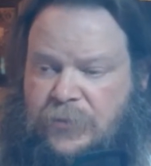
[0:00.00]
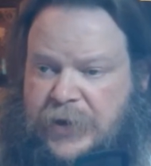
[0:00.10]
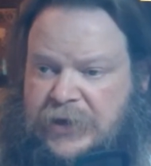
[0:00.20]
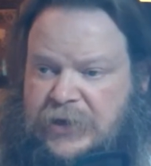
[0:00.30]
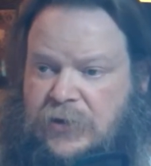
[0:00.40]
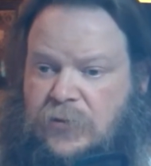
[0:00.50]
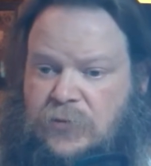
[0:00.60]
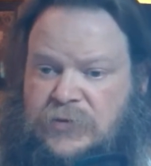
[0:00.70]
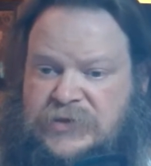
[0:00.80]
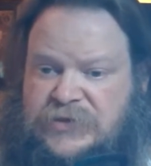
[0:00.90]
being
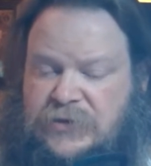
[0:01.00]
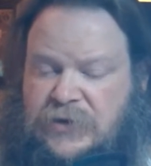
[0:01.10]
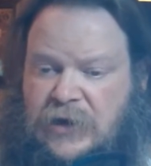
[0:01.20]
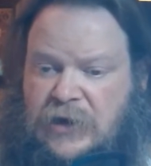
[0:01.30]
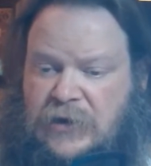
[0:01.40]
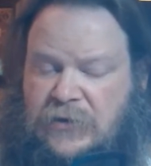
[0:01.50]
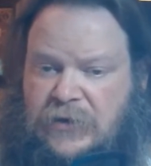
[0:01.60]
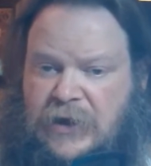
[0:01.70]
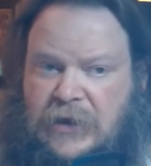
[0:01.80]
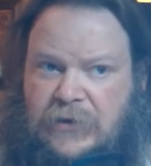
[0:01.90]
used,
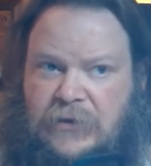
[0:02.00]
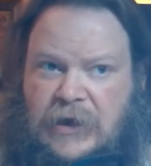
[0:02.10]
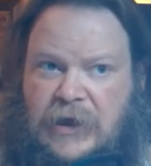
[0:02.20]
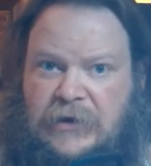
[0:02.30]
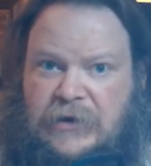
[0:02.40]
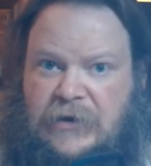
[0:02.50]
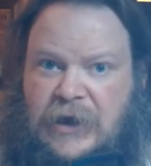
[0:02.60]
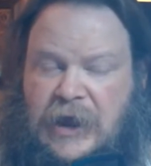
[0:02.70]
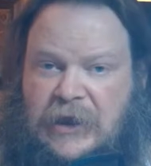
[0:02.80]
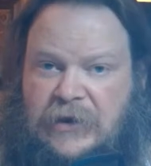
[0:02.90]
and
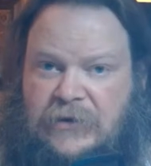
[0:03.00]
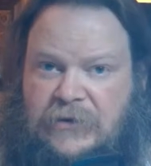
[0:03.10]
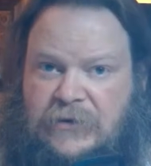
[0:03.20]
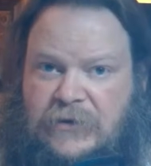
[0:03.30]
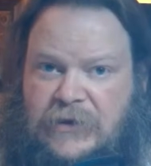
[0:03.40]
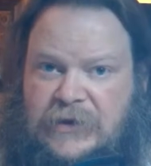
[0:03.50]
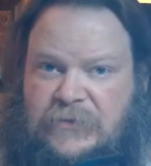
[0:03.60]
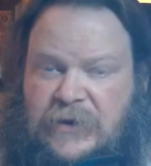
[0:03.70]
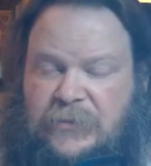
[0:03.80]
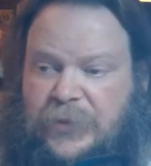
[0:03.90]

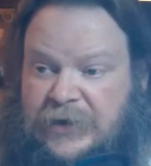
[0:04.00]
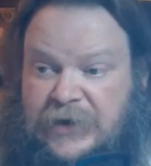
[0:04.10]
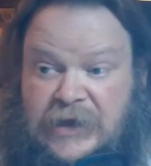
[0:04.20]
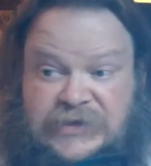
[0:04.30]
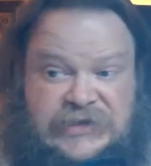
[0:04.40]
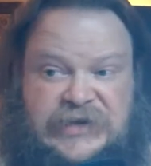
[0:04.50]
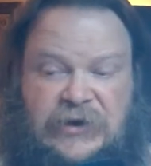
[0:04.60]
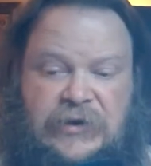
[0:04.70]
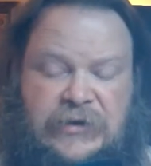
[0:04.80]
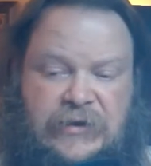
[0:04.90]
it being
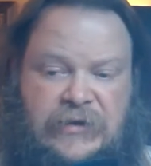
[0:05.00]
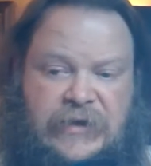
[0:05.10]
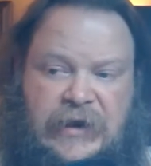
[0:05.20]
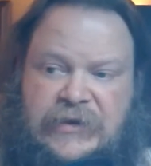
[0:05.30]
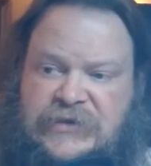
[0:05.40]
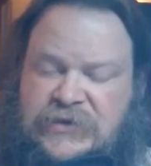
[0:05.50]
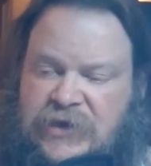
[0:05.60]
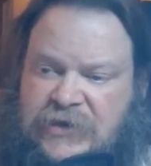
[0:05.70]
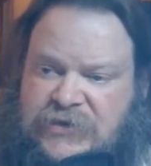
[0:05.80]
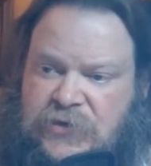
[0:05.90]
necessary that
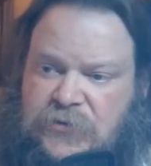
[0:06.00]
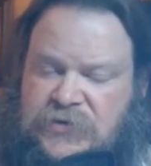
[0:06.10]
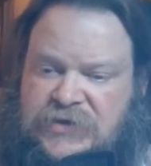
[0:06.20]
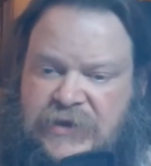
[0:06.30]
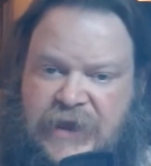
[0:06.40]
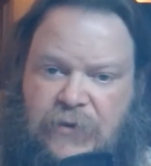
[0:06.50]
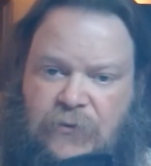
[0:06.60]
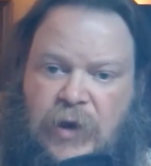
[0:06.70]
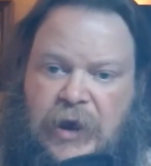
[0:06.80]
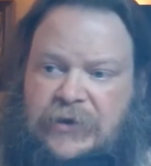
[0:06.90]
it's used in that
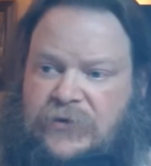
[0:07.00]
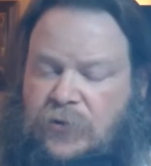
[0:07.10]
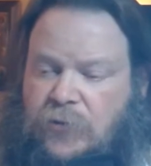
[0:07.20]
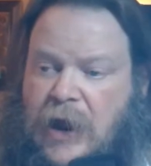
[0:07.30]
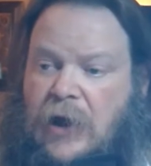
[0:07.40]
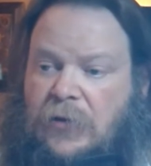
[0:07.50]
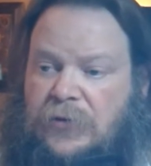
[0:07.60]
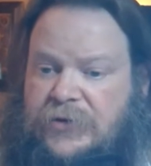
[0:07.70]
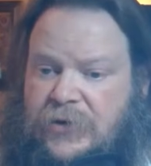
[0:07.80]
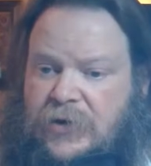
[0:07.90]
way to
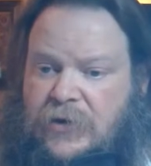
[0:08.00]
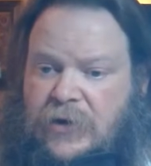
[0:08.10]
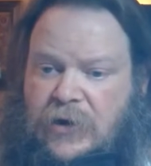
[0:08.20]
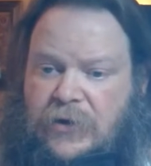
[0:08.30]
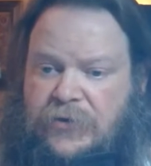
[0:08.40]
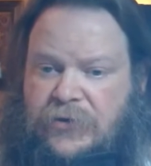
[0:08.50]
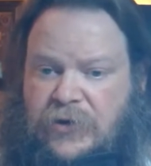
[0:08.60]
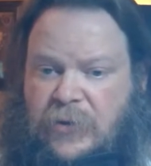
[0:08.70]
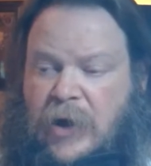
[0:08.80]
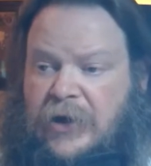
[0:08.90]
ground the
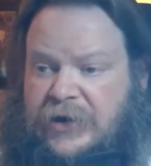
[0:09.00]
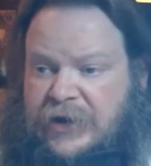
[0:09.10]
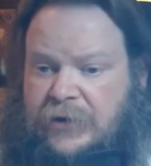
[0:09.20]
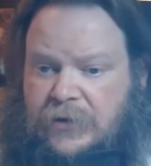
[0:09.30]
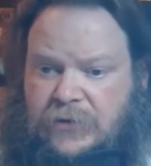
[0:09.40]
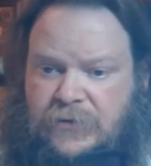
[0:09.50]
commodity.